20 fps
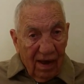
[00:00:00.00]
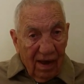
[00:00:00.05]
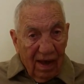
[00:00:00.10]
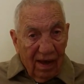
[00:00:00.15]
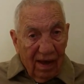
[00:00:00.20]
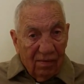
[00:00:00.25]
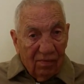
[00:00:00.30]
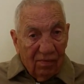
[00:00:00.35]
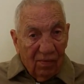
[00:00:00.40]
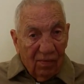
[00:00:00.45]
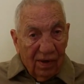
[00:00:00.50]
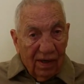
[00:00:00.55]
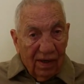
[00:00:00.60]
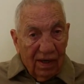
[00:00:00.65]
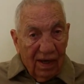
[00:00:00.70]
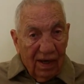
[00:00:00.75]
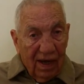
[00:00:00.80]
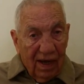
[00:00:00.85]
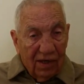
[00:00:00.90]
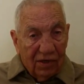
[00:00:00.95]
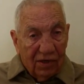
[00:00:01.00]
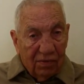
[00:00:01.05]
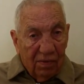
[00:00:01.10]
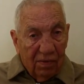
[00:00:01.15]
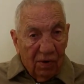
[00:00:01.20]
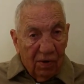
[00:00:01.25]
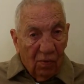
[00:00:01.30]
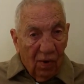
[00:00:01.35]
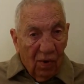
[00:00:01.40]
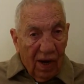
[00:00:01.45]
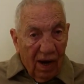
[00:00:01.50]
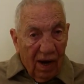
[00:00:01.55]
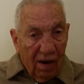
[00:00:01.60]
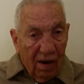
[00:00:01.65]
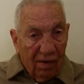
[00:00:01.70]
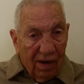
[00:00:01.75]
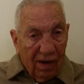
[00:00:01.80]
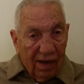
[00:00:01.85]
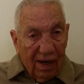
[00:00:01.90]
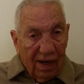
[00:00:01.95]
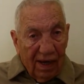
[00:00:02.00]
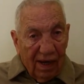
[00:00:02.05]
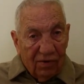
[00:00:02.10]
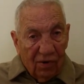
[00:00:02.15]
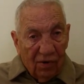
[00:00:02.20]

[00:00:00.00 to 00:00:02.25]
And when he asked me where, and I